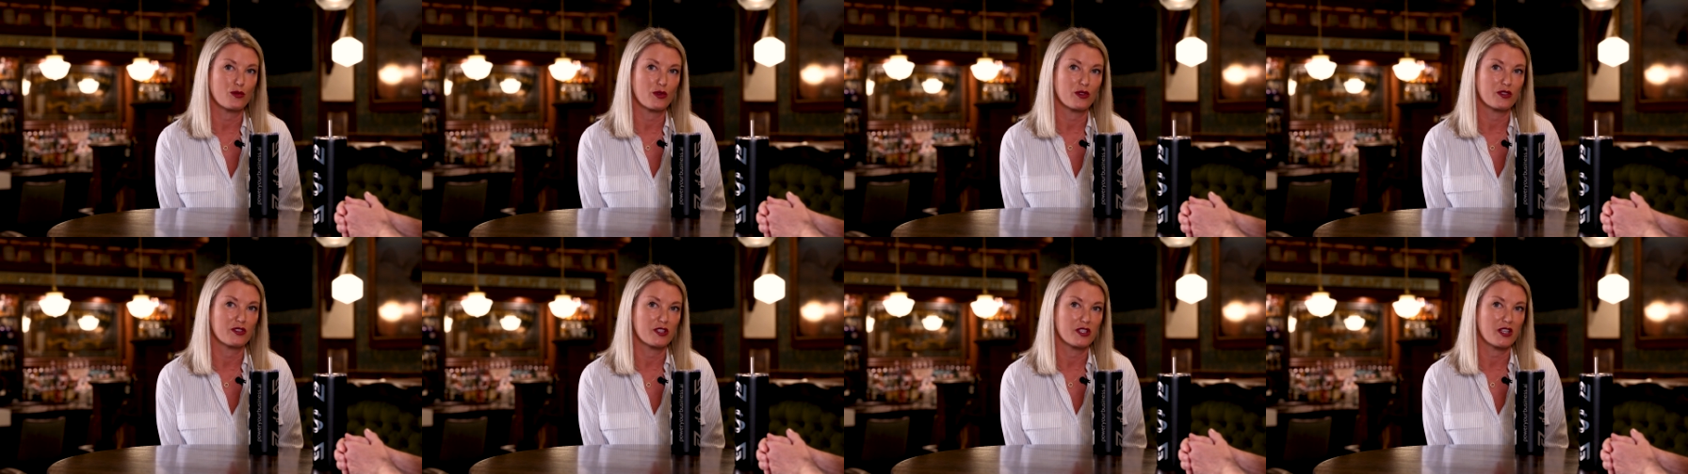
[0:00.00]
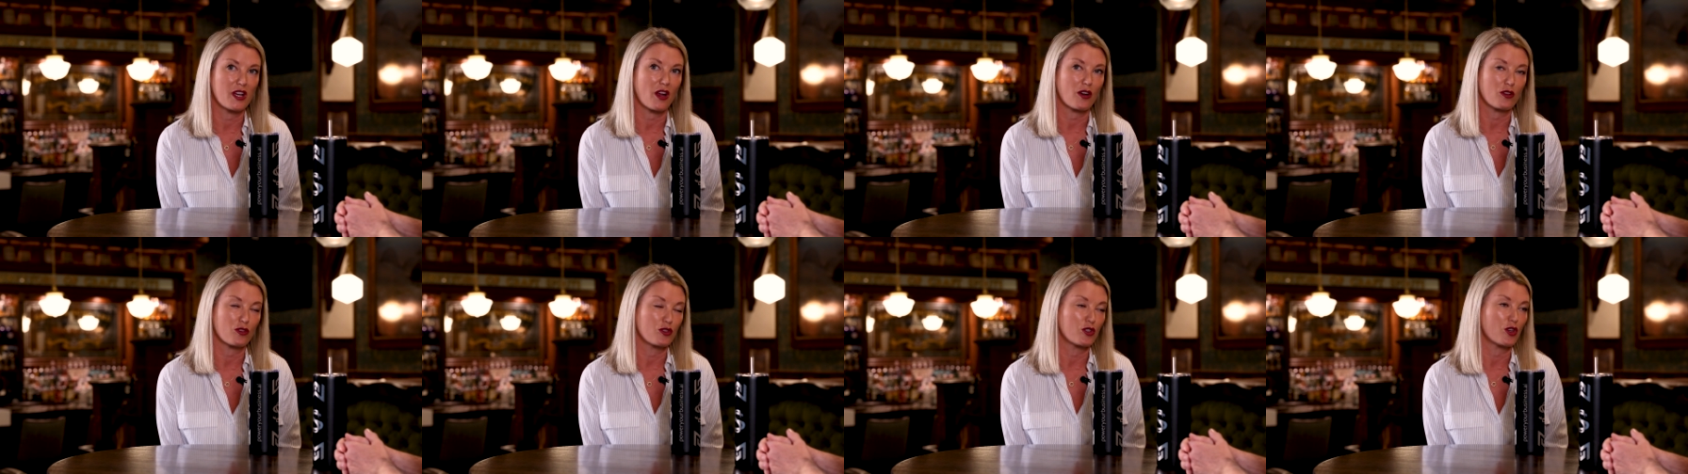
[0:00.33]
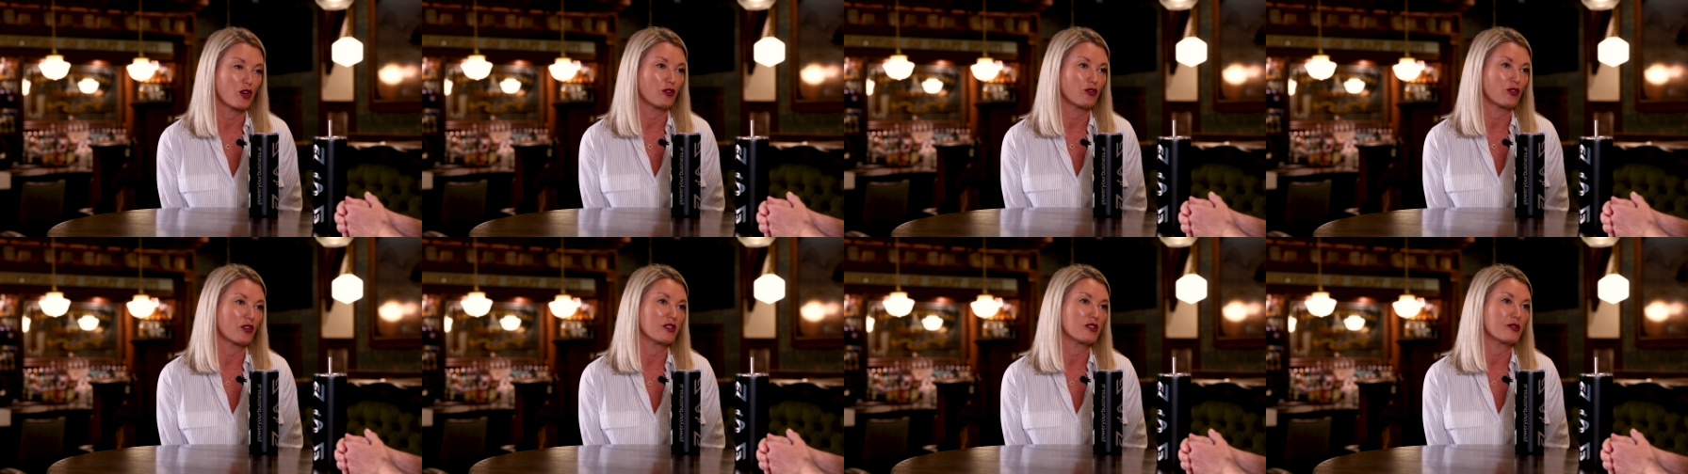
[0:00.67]
with Seattle
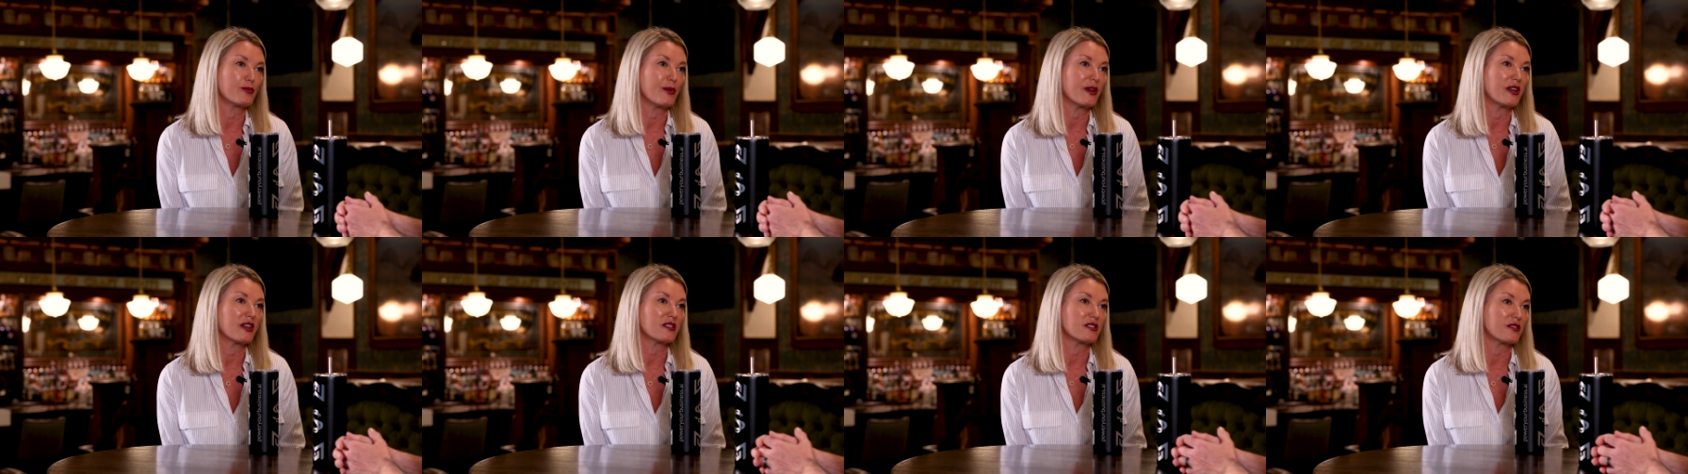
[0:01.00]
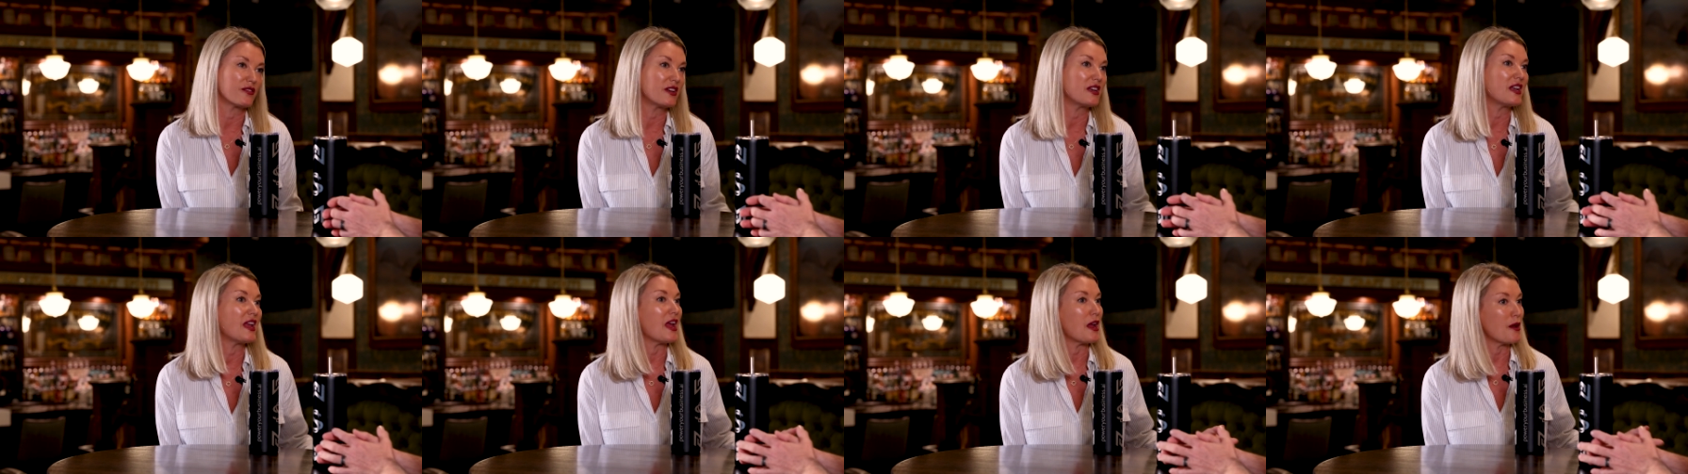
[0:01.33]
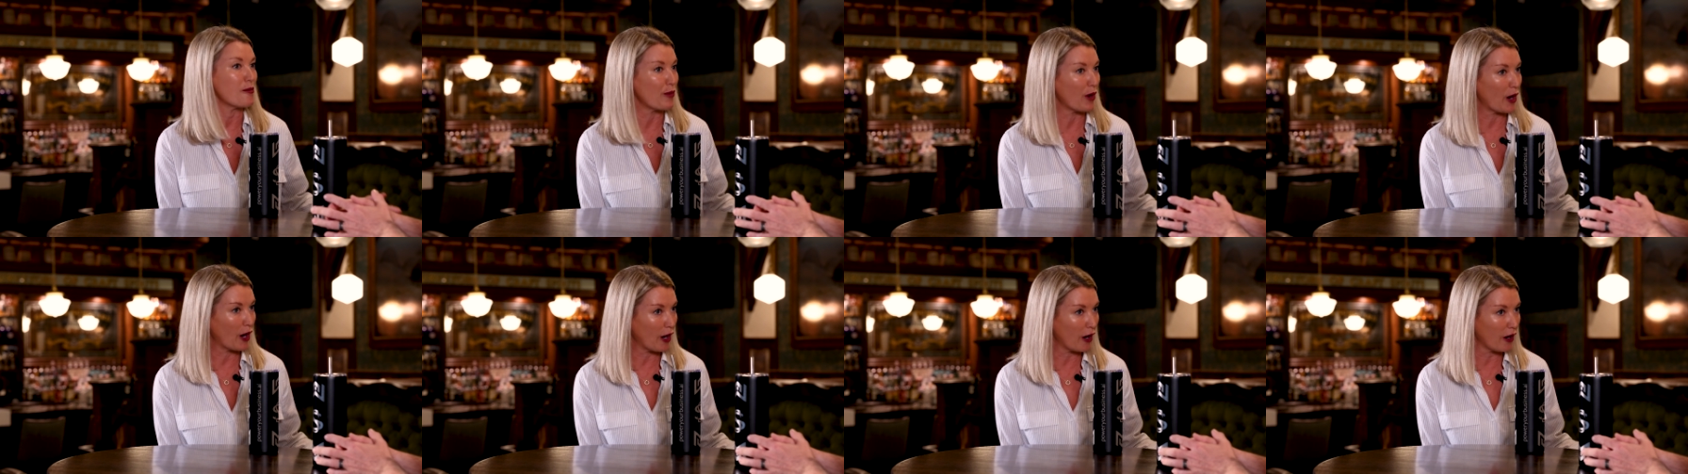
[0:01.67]
Children's because of a
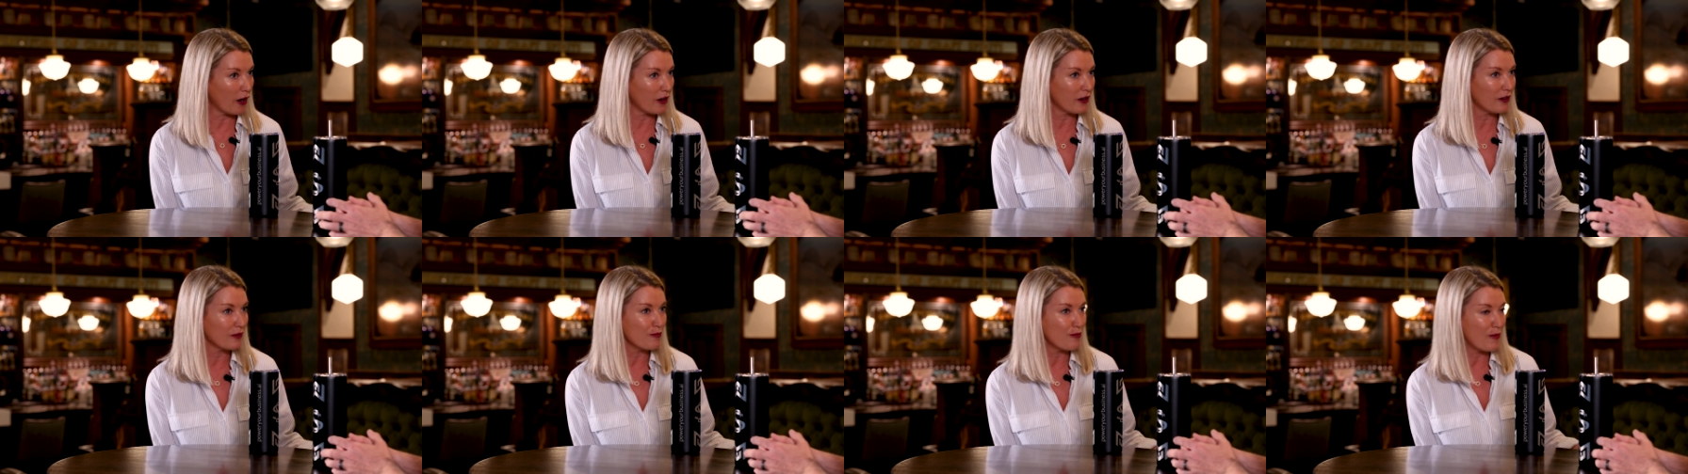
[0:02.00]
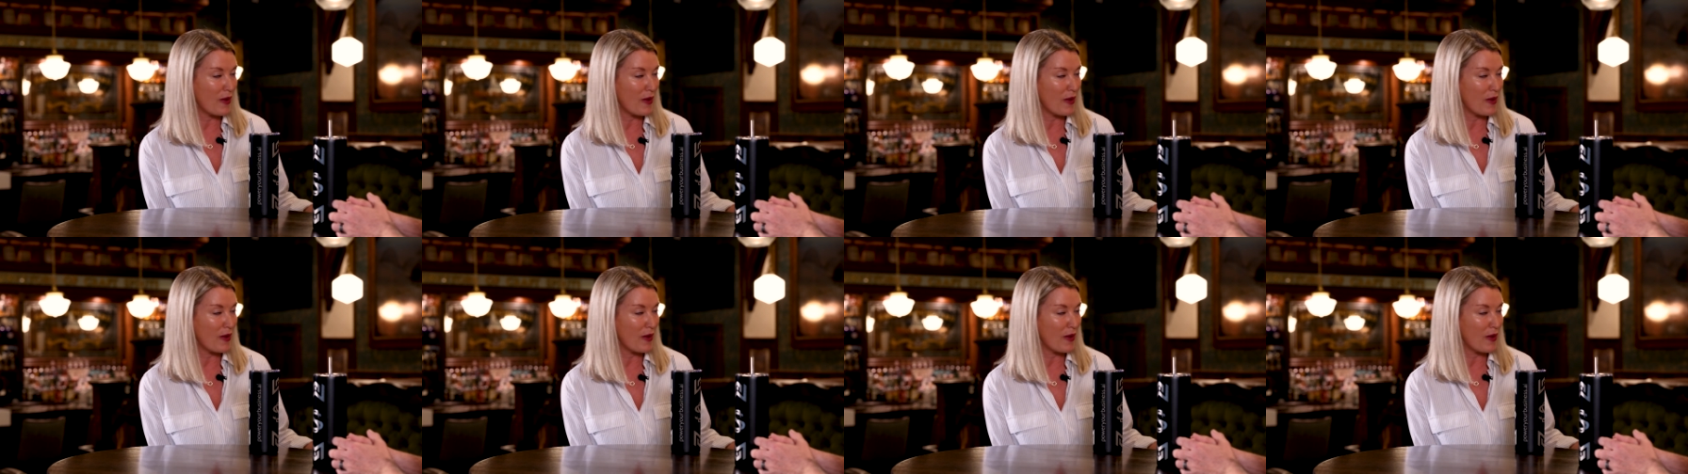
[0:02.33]
neighbor